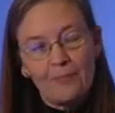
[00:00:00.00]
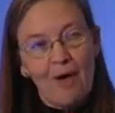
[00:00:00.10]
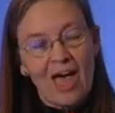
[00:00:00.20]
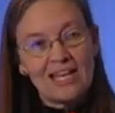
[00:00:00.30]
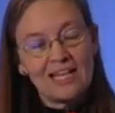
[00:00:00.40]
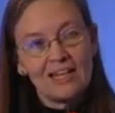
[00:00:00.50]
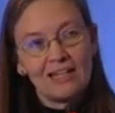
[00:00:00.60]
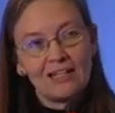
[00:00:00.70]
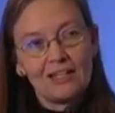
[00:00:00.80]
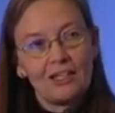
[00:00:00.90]

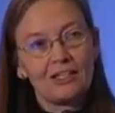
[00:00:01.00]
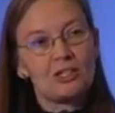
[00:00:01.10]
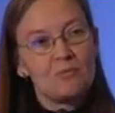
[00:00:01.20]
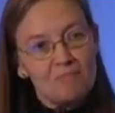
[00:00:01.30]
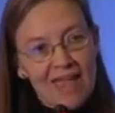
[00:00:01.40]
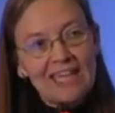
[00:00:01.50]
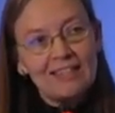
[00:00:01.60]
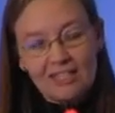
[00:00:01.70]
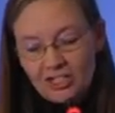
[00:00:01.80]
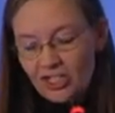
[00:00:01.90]
But to
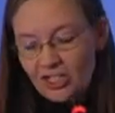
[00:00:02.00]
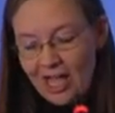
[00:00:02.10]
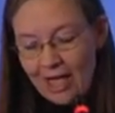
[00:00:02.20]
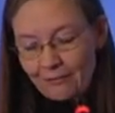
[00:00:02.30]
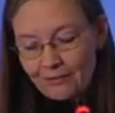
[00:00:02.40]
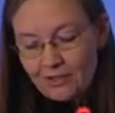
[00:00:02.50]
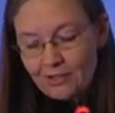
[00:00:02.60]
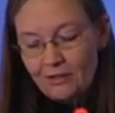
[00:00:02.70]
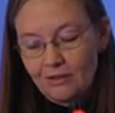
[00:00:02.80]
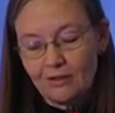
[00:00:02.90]
make this
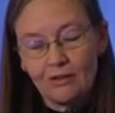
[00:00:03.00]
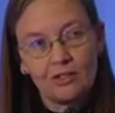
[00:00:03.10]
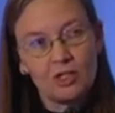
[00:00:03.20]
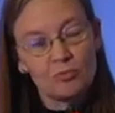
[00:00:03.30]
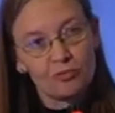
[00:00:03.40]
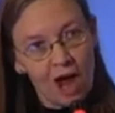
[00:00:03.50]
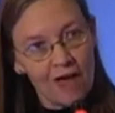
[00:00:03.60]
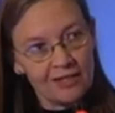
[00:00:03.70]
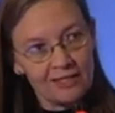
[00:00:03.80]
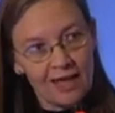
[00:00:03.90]
shift to
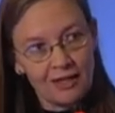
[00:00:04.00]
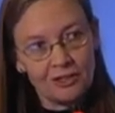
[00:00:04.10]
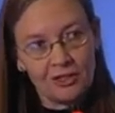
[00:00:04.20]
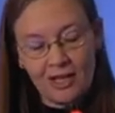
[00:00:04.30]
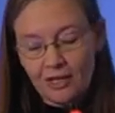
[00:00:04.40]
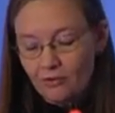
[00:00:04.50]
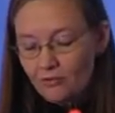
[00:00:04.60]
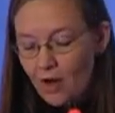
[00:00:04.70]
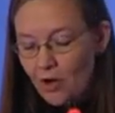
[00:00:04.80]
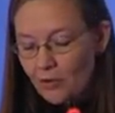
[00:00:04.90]
private sector-led
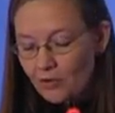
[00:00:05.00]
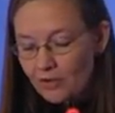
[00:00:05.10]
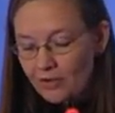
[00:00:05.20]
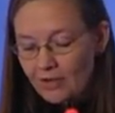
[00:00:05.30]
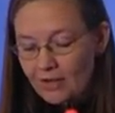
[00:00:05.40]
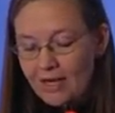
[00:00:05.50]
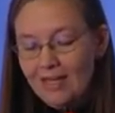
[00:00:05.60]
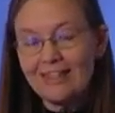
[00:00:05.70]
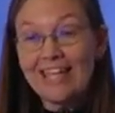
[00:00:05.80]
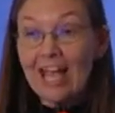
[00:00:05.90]
growth,
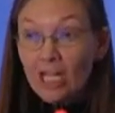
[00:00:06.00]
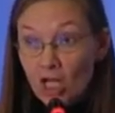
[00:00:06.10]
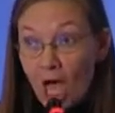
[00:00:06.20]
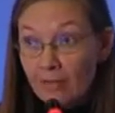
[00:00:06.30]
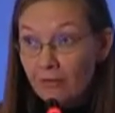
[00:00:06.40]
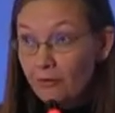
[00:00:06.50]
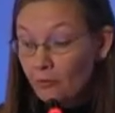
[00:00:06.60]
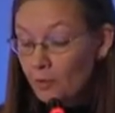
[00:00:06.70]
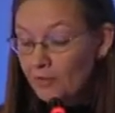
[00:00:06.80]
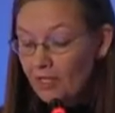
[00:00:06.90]
the economic
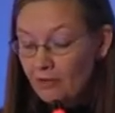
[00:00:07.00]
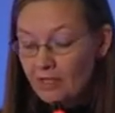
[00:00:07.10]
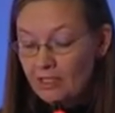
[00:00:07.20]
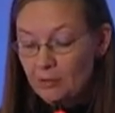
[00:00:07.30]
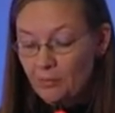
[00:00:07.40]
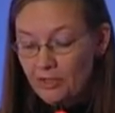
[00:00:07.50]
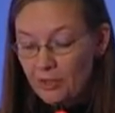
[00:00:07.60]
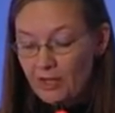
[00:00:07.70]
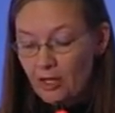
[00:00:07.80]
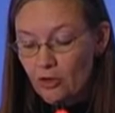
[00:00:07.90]
reforms that Greece is
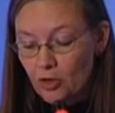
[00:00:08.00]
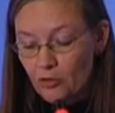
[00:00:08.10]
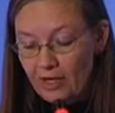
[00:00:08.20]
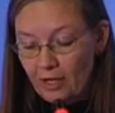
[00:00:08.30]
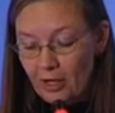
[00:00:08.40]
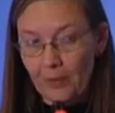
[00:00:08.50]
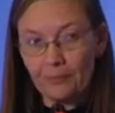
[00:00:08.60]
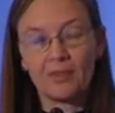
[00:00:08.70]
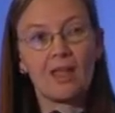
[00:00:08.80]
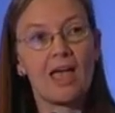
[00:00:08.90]
pursuing are critical.
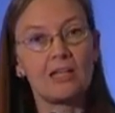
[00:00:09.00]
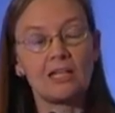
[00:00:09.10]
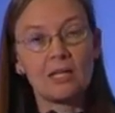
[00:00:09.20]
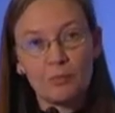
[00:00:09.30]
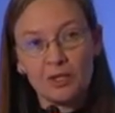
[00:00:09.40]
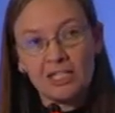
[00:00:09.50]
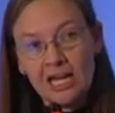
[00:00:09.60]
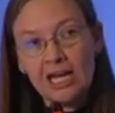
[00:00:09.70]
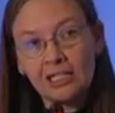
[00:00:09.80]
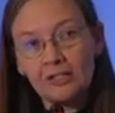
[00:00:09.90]
And in
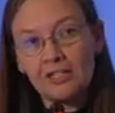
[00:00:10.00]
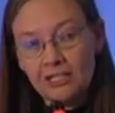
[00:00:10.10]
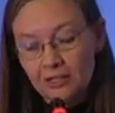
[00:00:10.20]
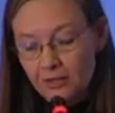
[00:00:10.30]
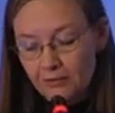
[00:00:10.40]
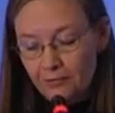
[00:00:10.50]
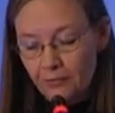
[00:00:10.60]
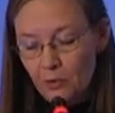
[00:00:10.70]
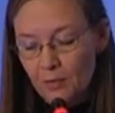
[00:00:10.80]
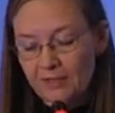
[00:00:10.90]
particular, these are the
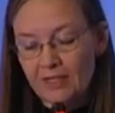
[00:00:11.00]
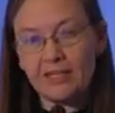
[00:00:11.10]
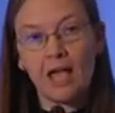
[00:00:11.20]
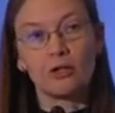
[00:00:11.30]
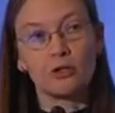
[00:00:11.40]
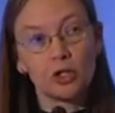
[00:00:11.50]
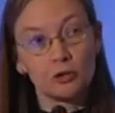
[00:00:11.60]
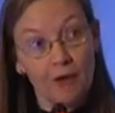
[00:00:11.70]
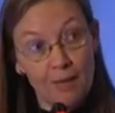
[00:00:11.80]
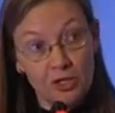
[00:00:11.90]
reforms that tackle
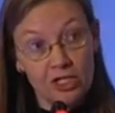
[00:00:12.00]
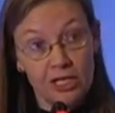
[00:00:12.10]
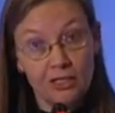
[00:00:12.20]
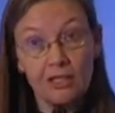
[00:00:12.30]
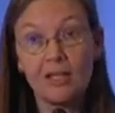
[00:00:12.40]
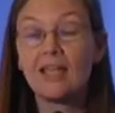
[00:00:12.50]
corruption,